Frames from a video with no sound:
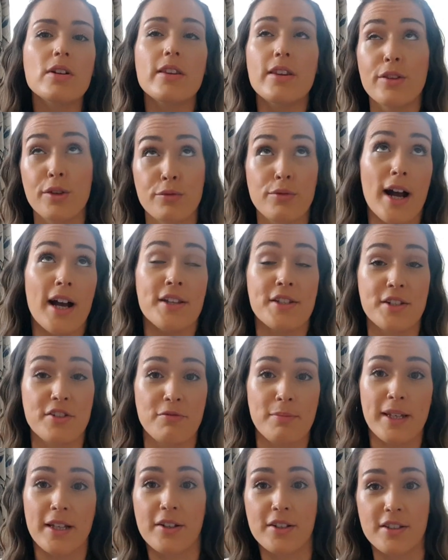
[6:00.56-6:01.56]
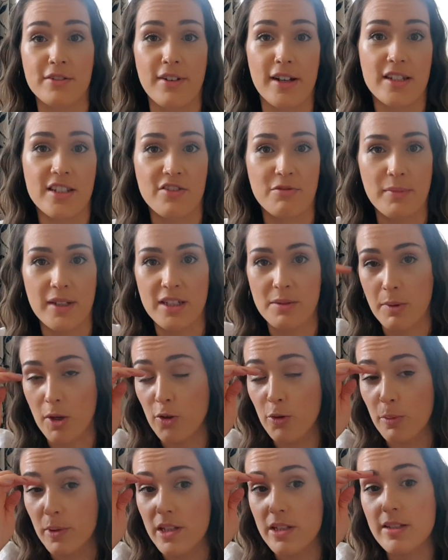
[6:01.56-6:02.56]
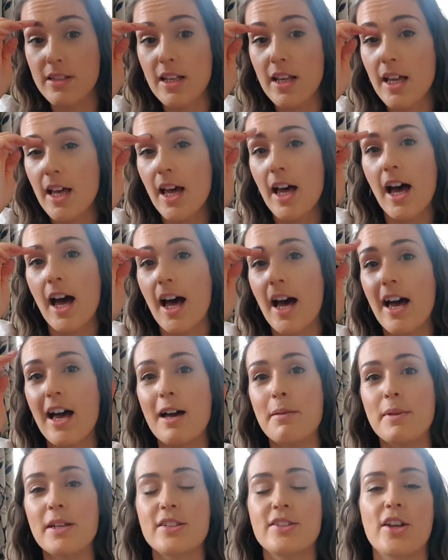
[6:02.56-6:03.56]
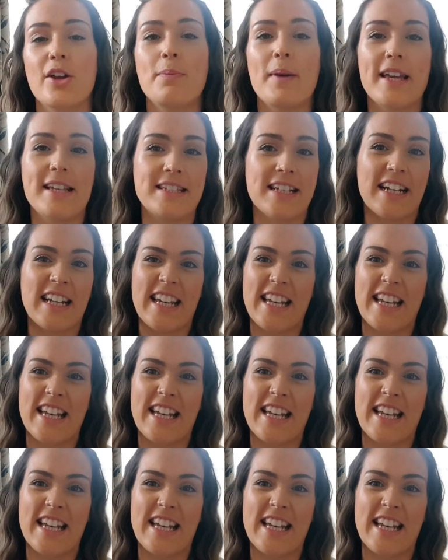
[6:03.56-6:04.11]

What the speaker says: than the rest of me because the rest of me is bulbous. So basically